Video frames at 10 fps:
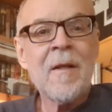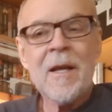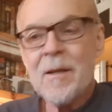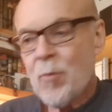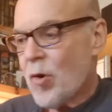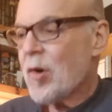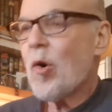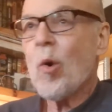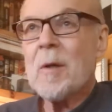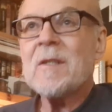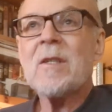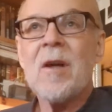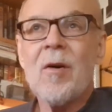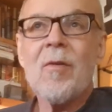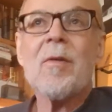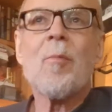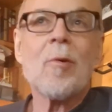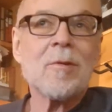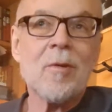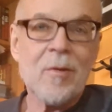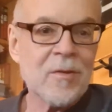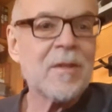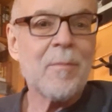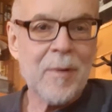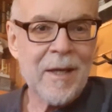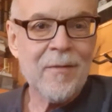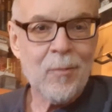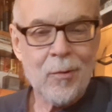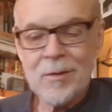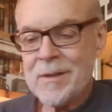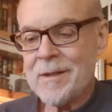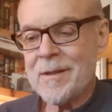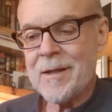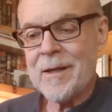And the more chords you know, the more songs you can play, of course. And